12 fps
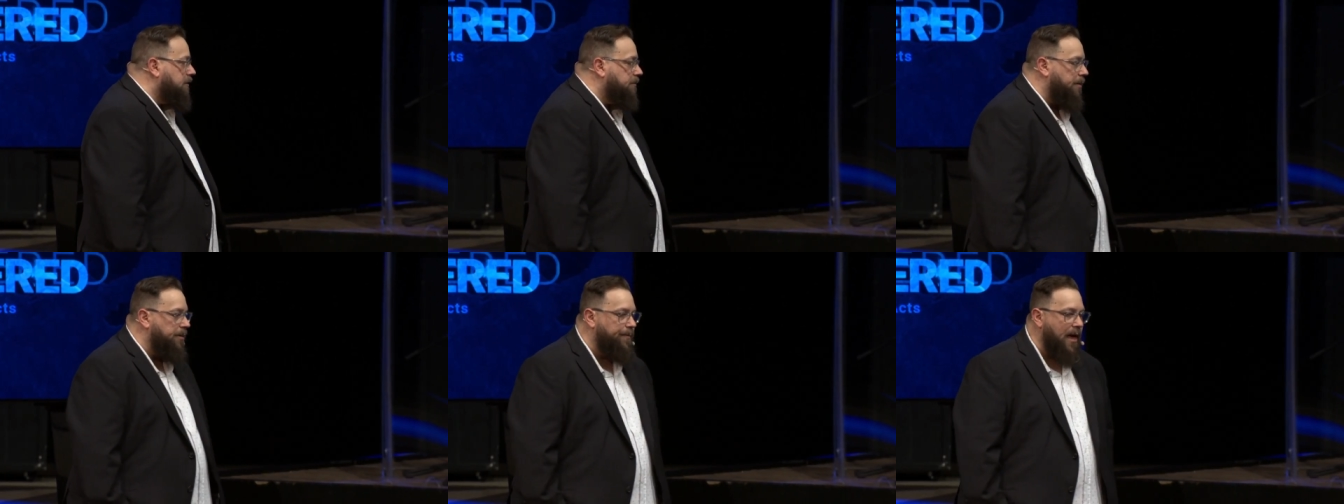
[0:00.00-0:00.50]

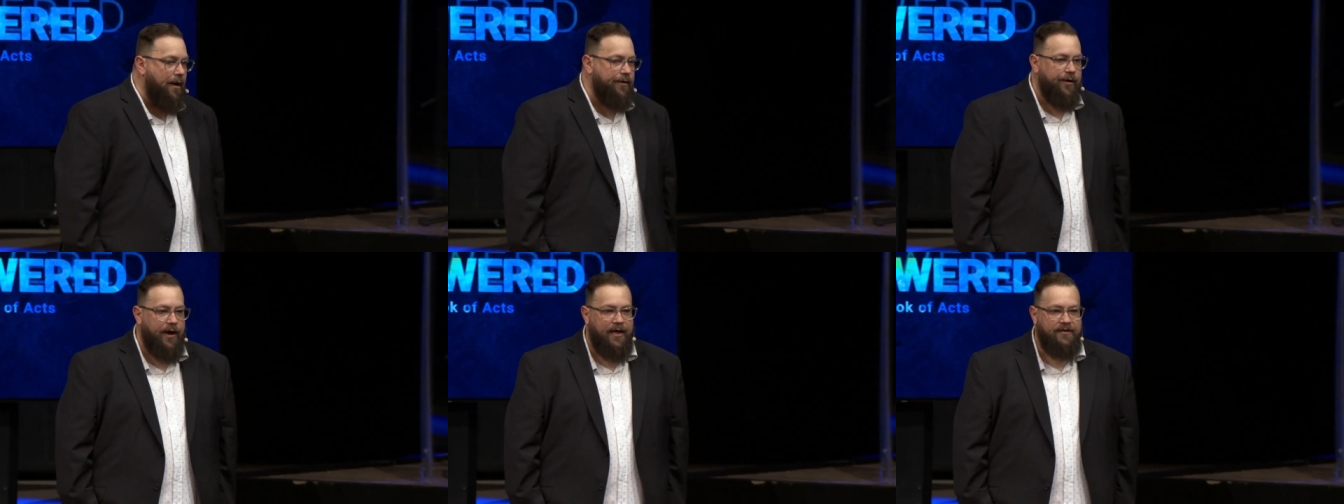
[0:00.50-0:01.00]
Maybe bow
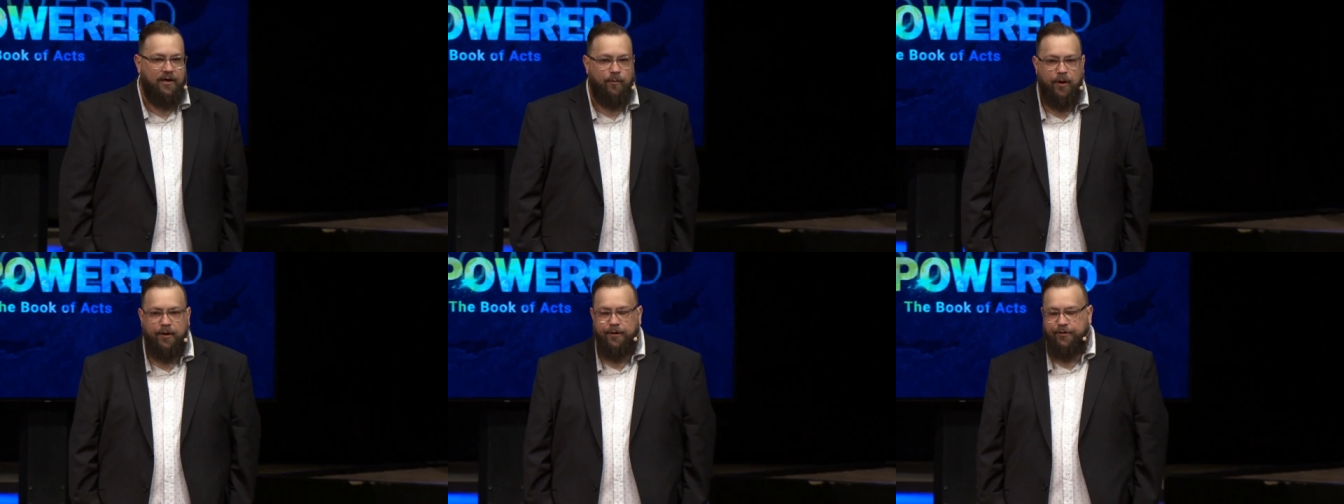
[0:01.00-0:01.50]
your heads. And I
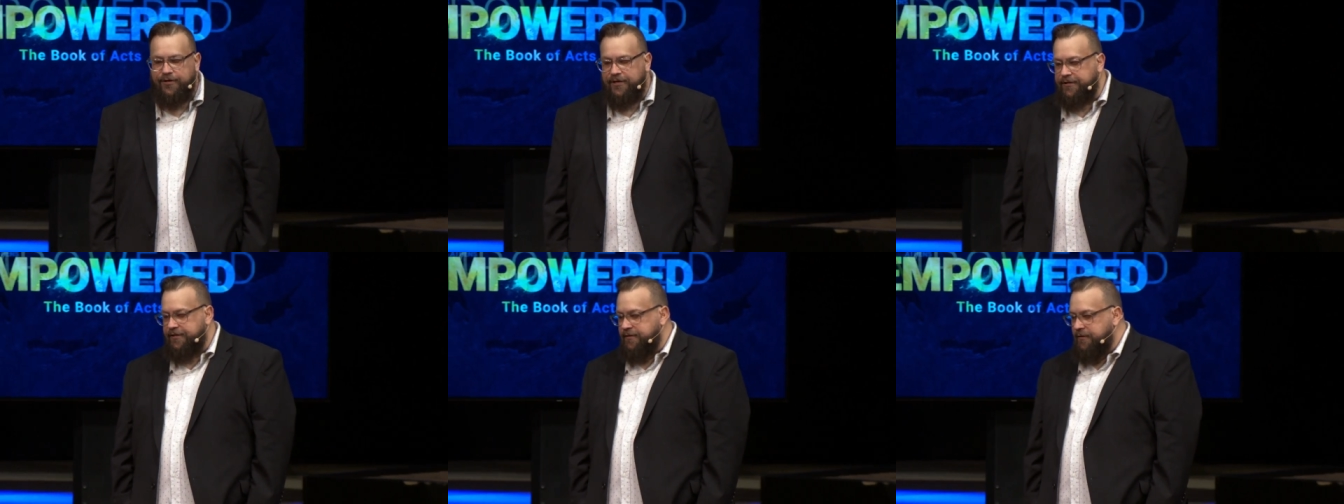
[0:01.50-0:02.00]
want you to
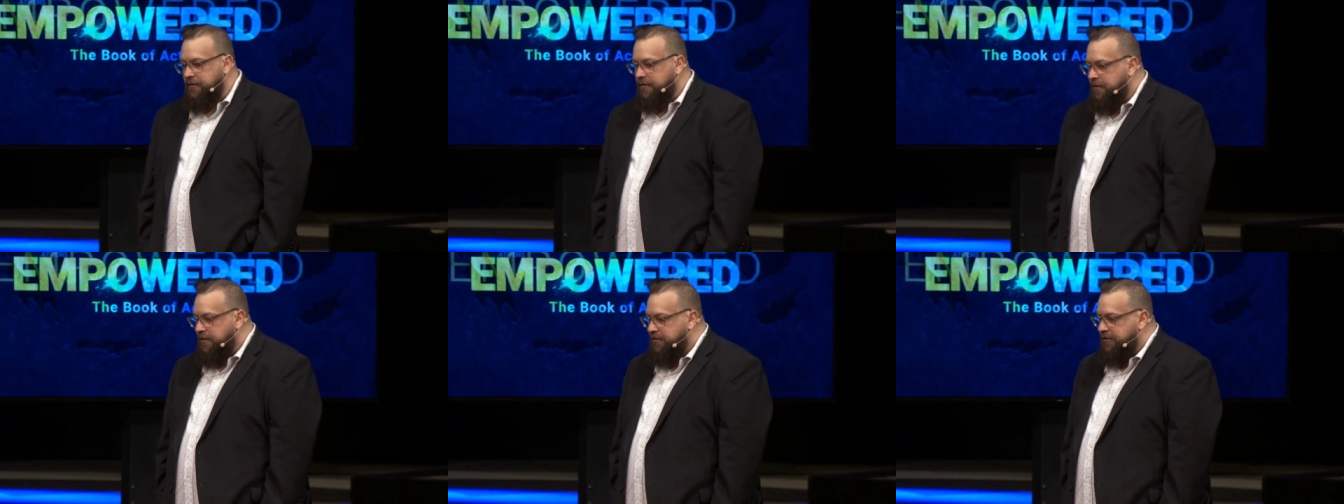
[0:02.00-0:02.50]
just
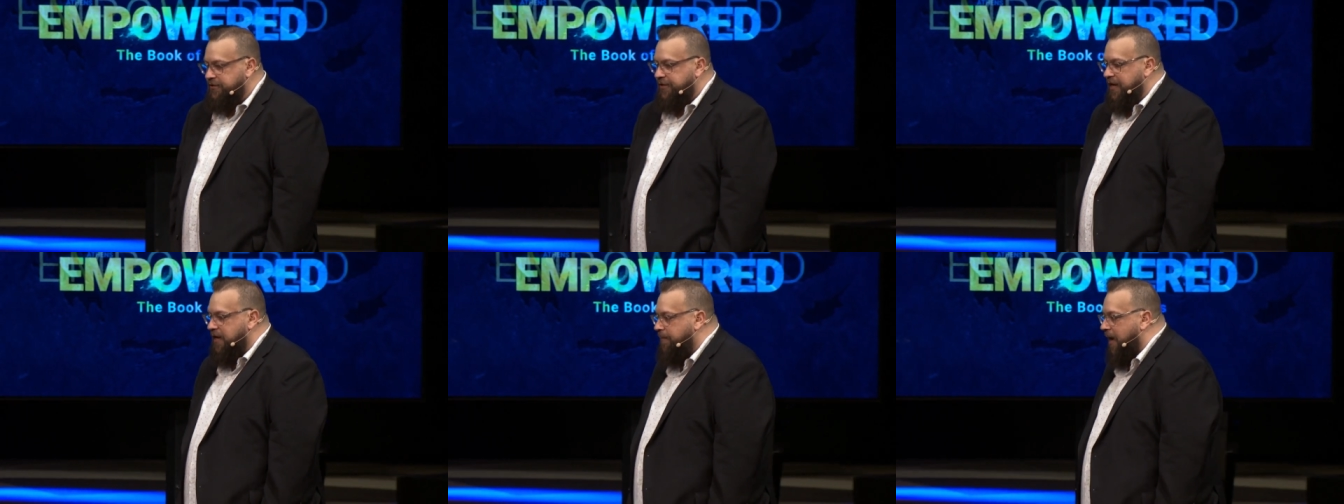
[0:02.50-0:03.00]
just
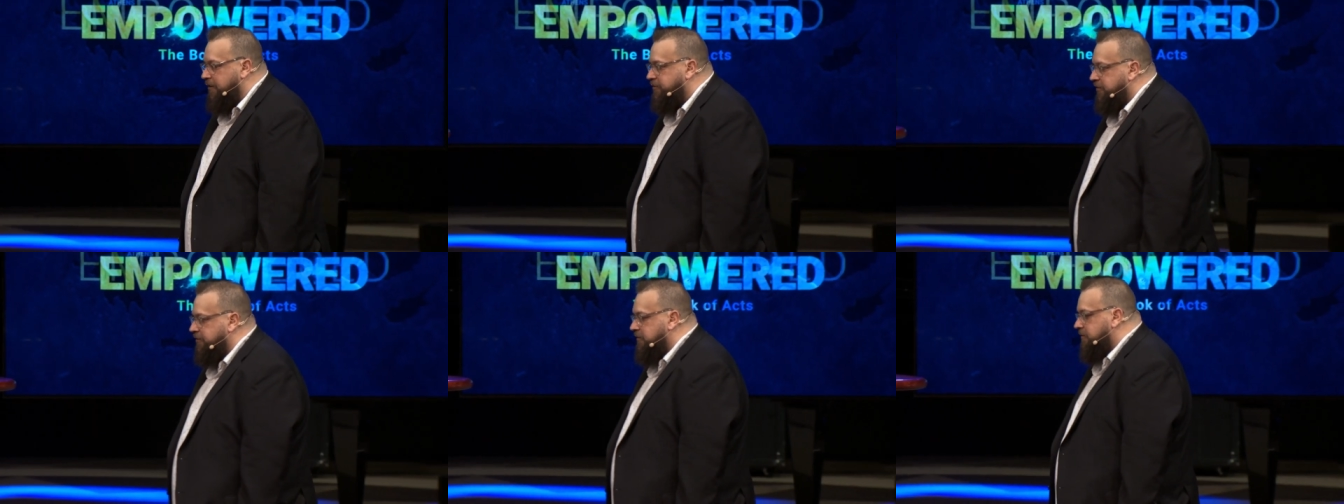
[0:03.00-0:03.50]
think about
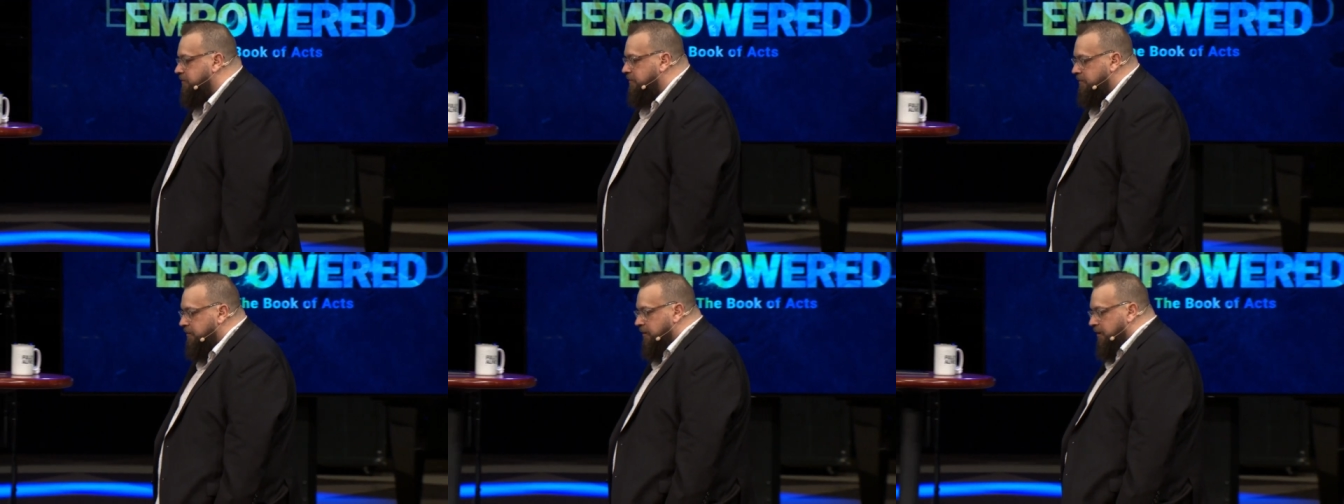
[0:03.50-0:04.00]
your,
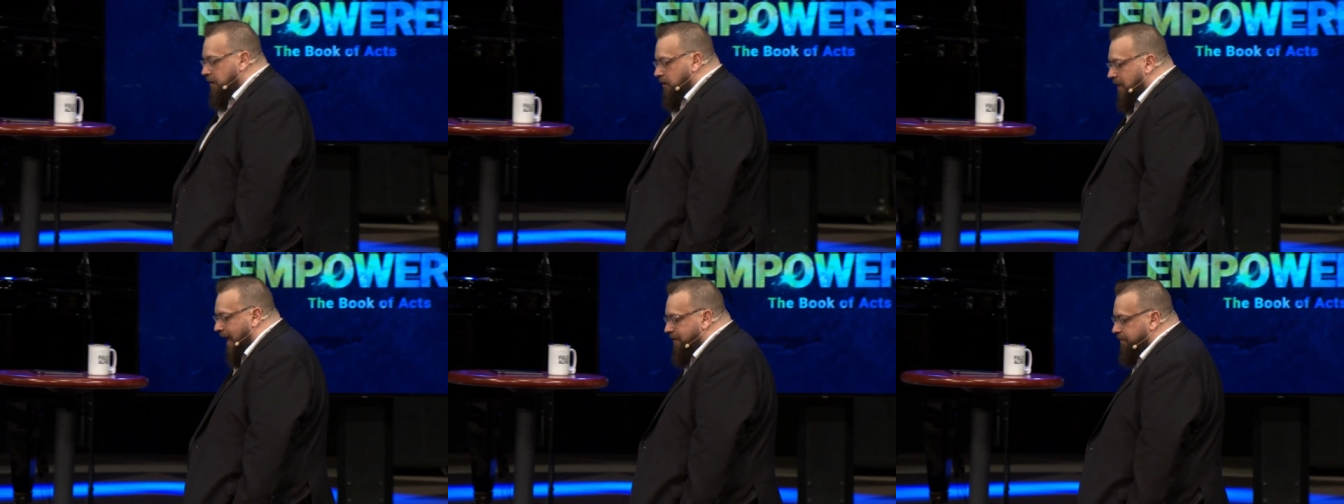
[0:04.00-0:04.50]
your
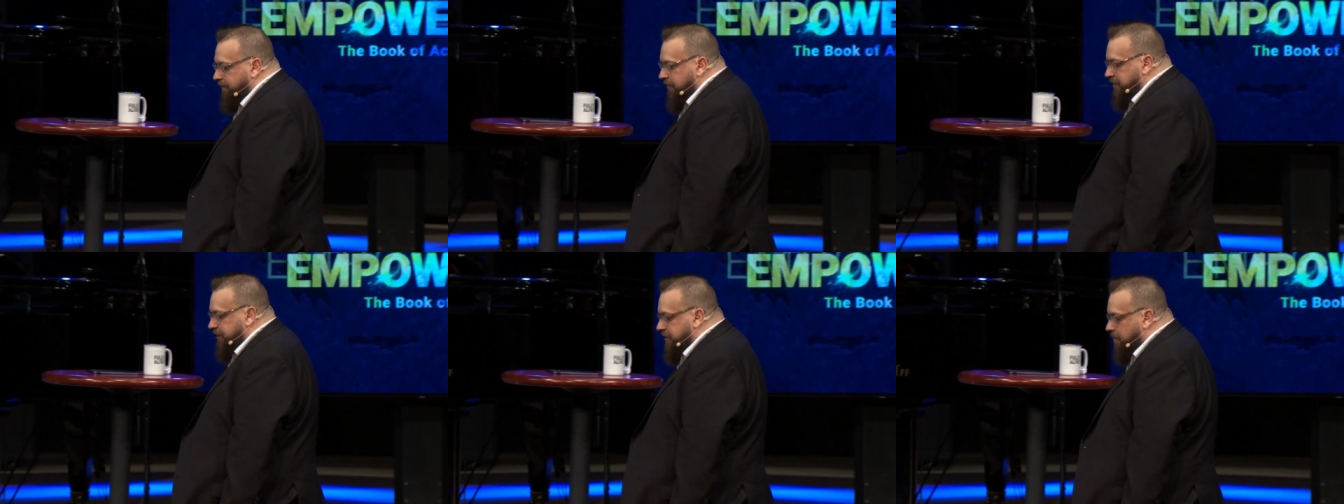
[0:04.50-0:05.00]
life for
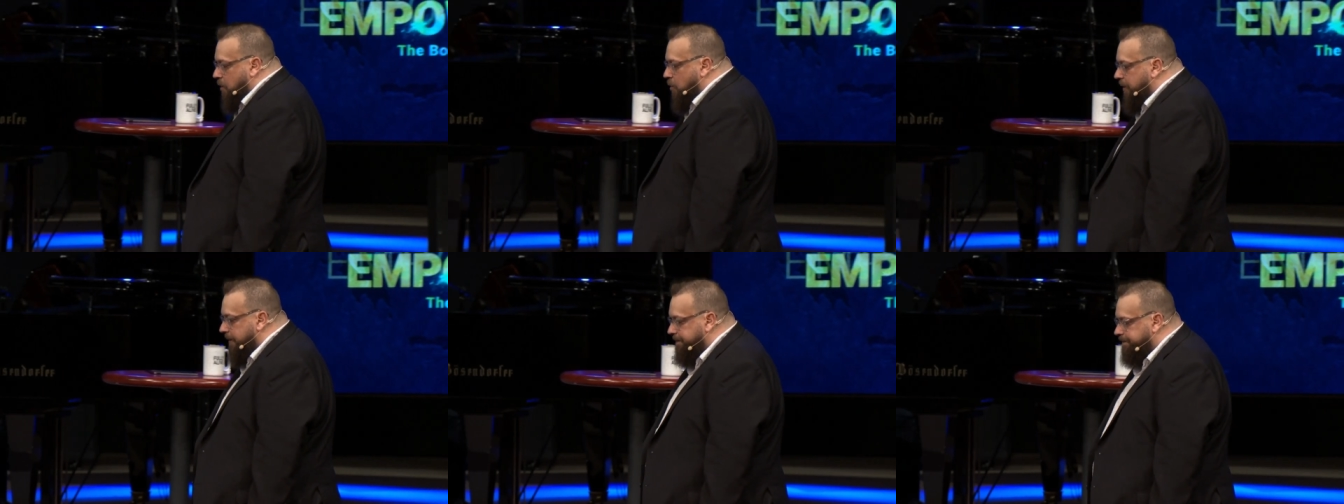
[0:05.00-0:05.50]
just a moment.